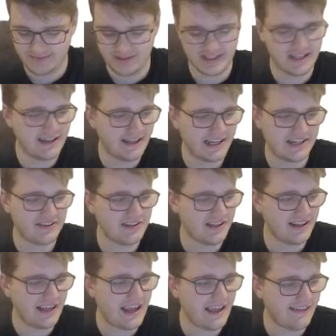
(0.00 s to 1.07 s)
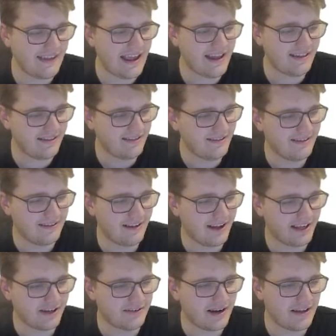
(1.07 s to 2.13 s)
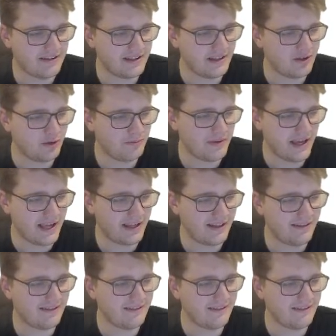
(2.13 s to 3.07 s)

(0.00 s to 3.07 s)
Pretend like you didn't have that lying around in the notepad.